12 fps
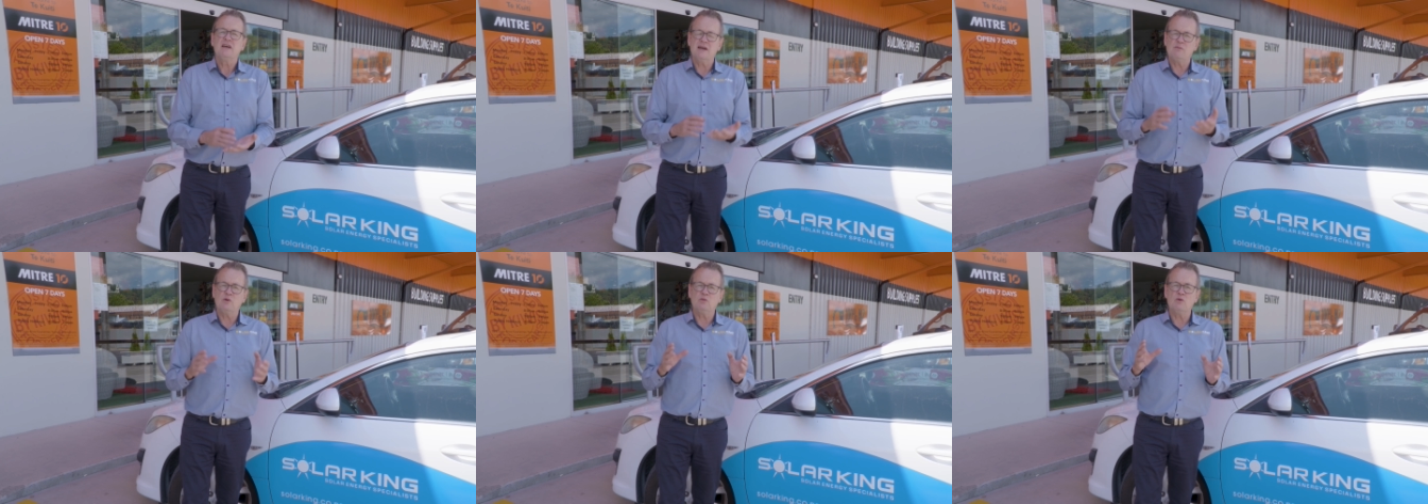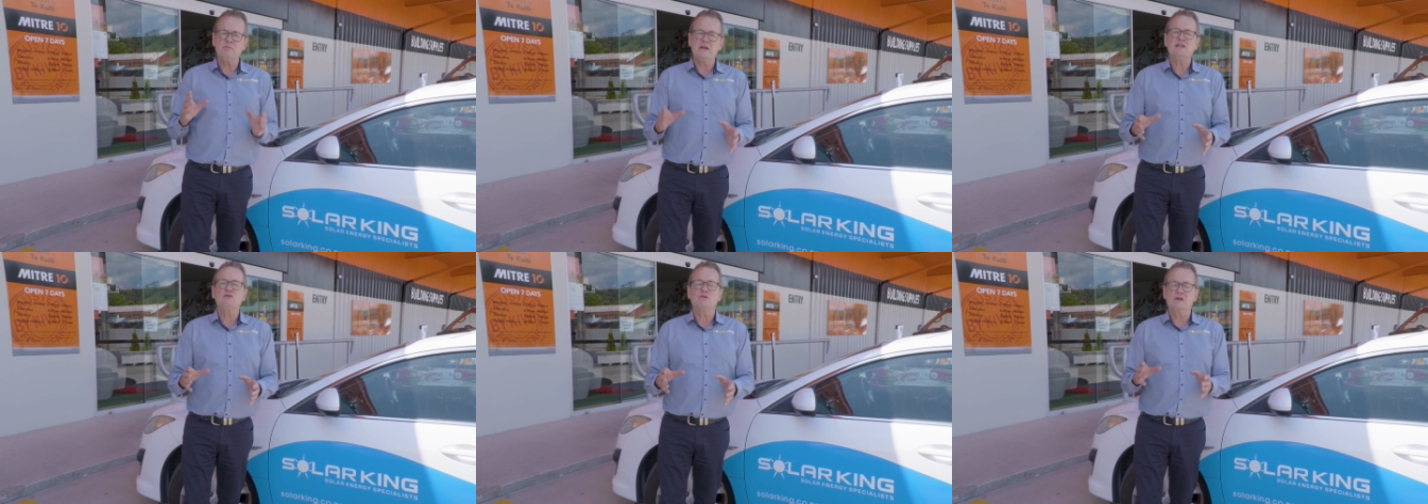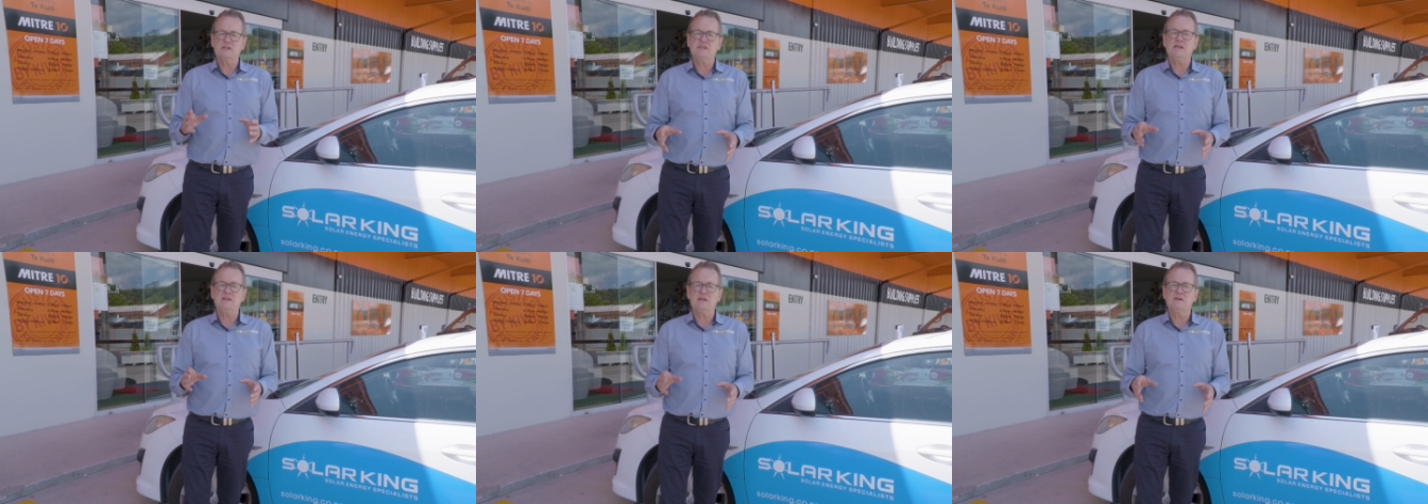and we will meet or
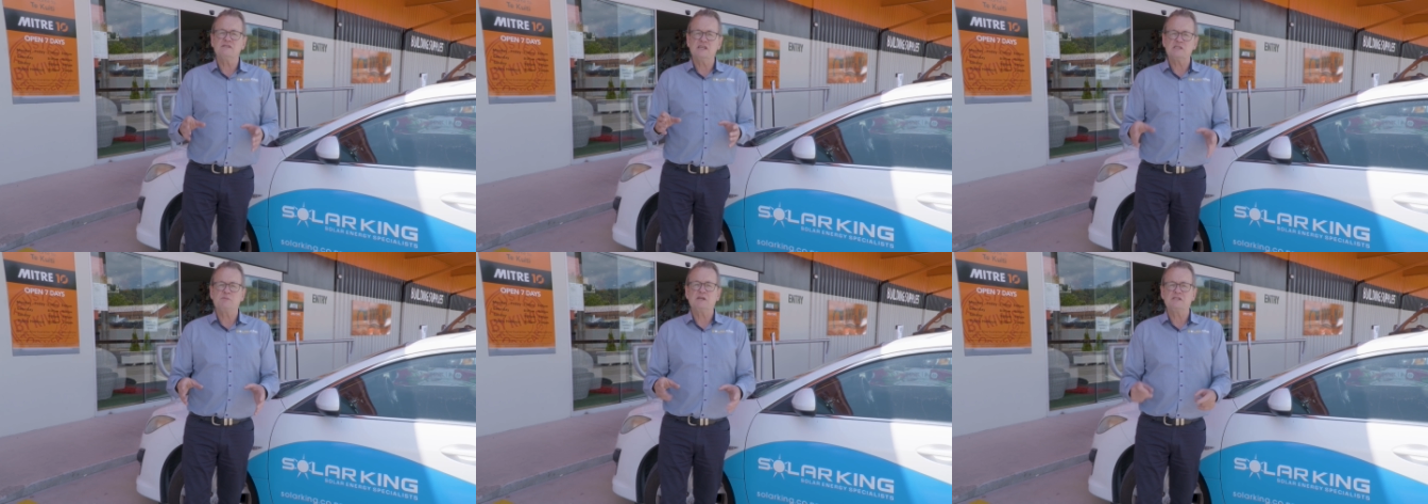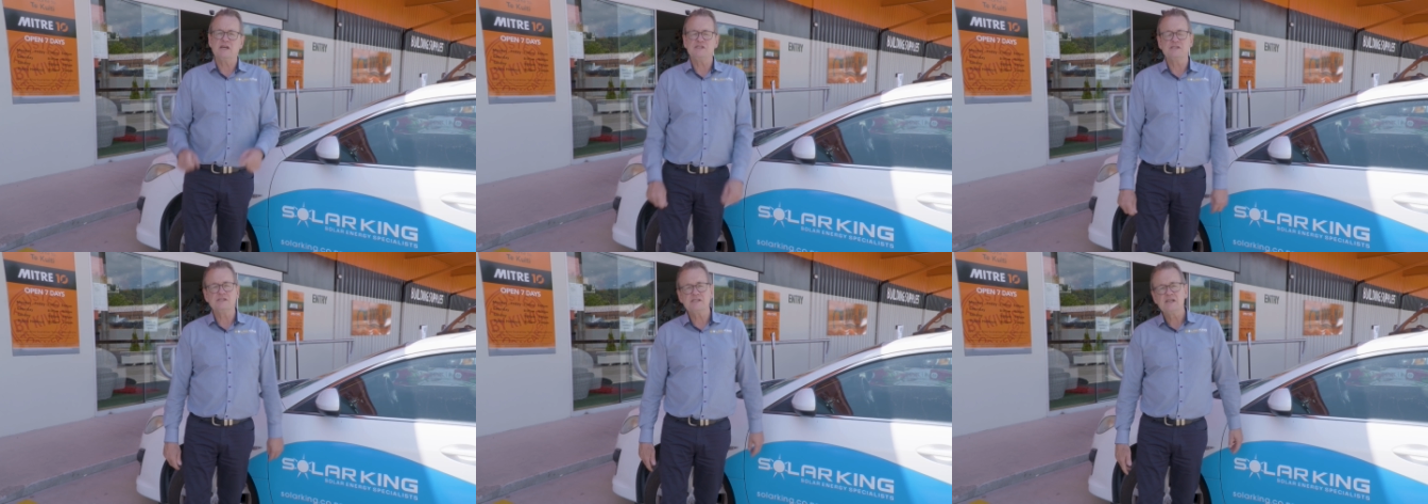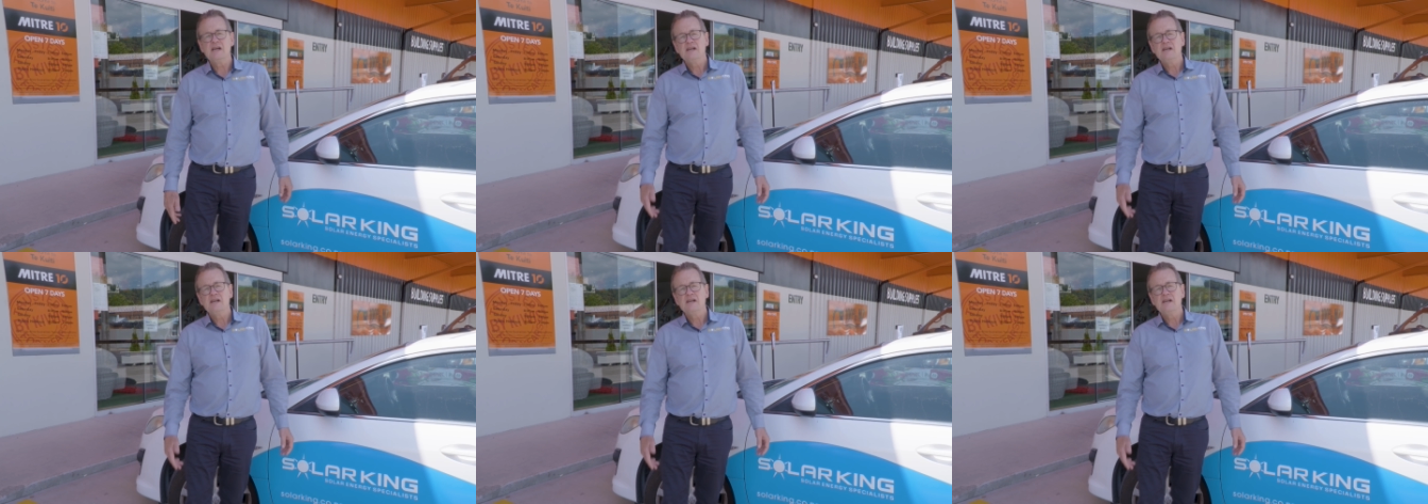exceed those expectations.